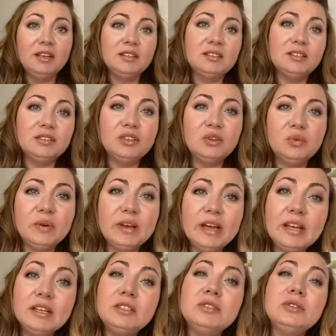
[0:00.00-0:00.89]
So the
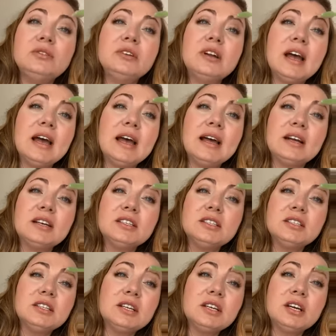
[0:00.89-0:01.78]
way I do it, I
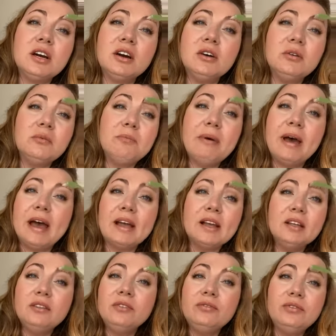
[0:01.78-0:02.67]
actually go
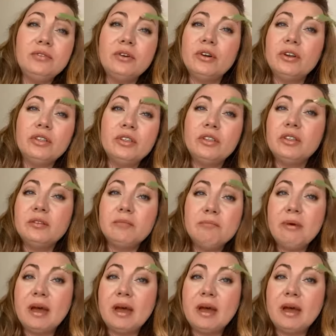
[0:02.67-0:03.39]
back and forth,